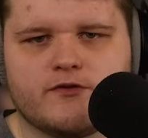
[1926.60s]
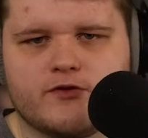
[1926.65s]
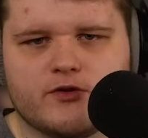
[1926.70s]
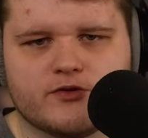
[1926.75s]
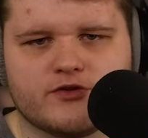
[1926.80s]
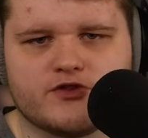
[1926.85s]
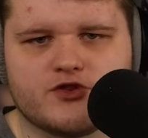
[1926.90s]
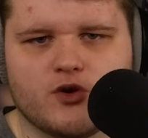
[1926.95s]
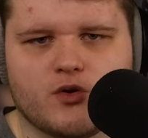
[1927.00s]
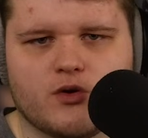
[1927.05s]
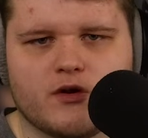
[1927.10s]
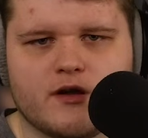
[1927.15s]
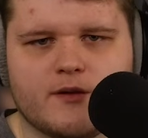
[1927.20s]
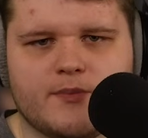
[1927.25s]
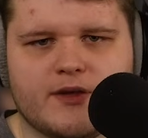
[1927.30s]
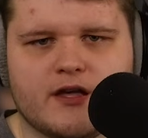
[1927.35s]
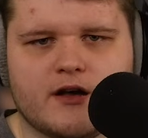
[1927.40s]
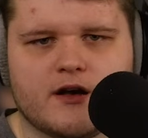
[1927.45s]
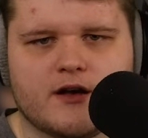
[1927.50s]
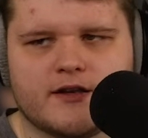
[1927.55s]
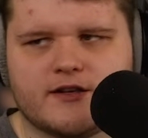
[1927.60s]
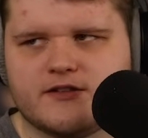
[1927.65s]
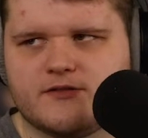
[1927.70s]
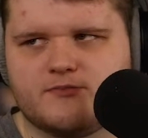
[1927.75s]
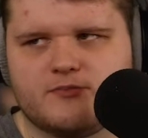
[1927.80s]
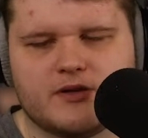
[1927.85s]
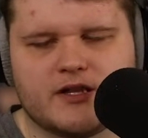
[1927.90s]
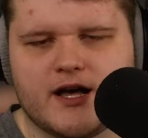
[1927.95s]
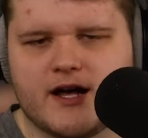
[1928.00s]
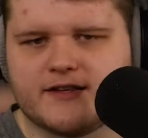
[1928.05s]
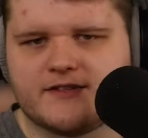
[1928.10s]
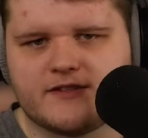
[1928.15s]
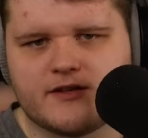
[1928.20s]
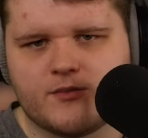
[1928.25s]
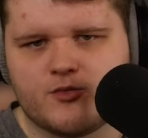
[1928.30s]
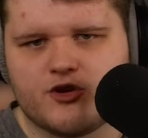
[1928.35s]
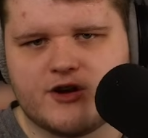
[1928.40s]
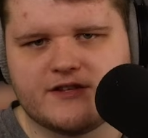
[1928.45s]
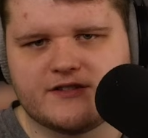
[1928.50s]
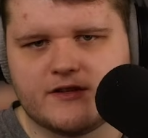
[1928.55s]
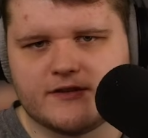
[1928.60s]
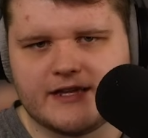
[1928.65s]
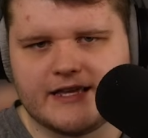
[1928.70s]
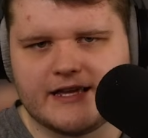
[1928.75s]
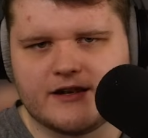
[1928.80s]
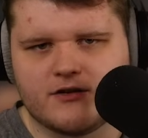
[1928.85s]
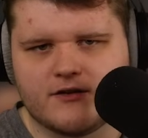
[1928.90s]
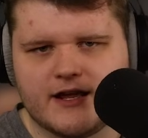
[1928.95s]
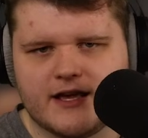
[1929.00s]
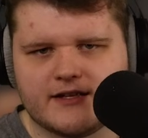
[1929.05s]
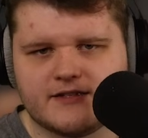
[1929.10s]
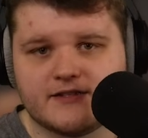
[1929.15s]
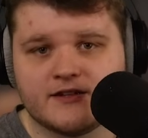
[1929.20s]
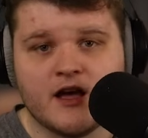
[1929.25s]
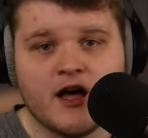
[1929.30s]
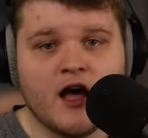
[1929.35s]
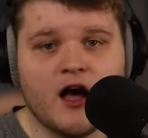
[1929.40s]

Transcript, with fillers: full story beyond plot summaries on the internet.